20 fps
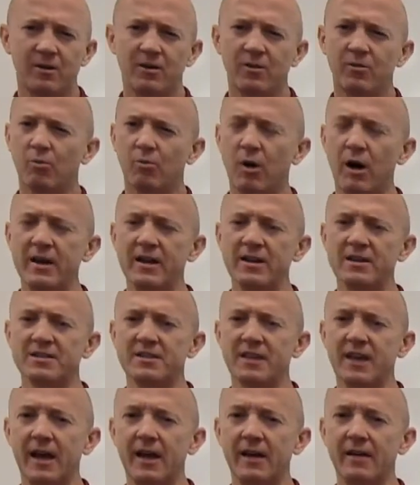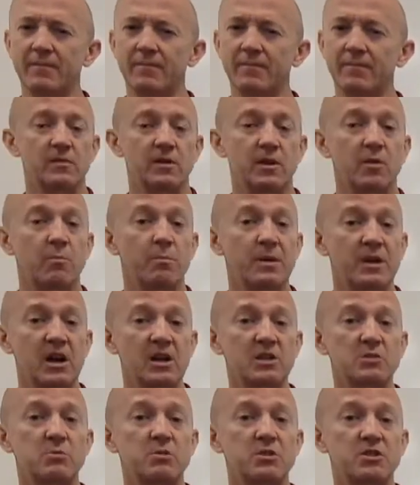Why is that?
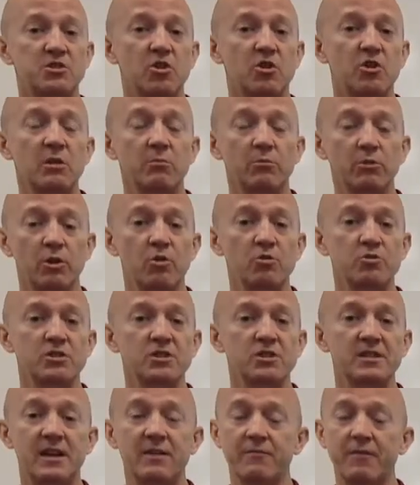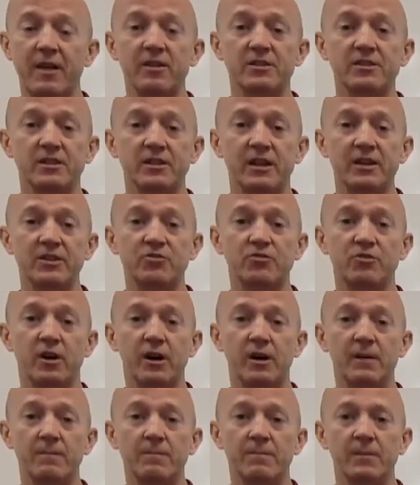Because when sodium loses that valence
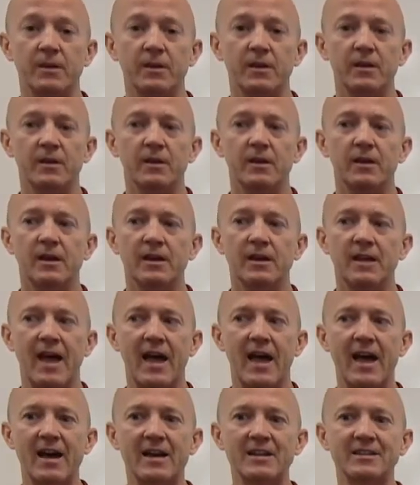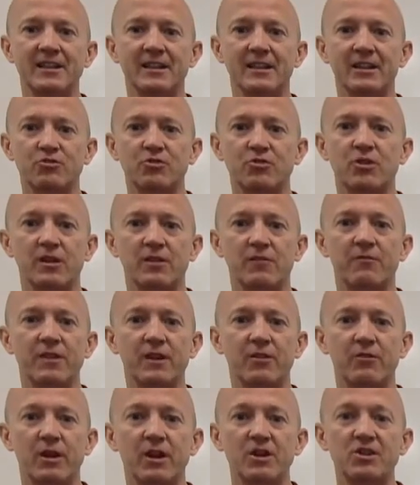electron, it has the electron
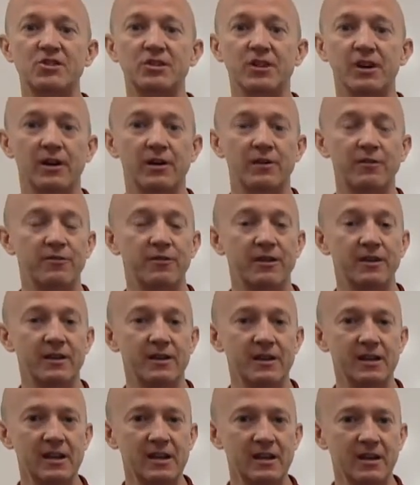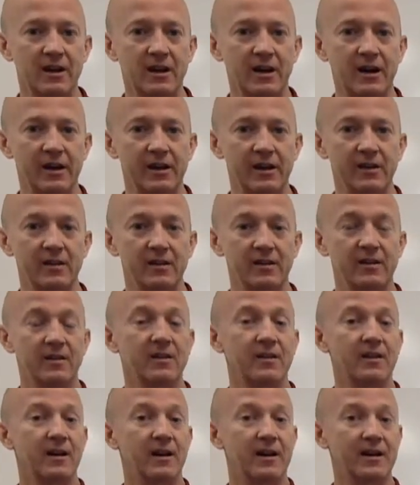configuration of neon,
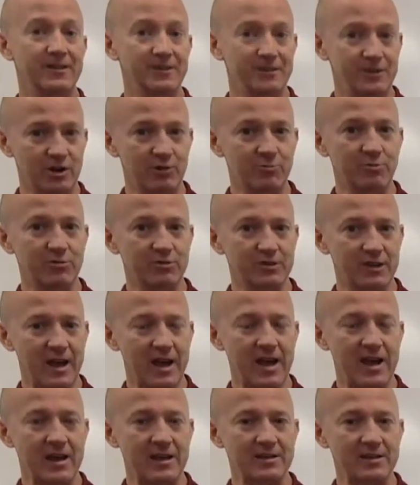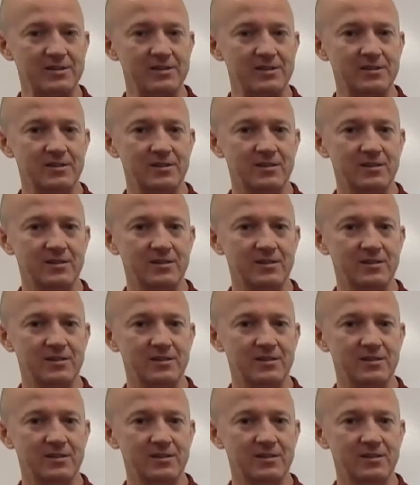a noble gas.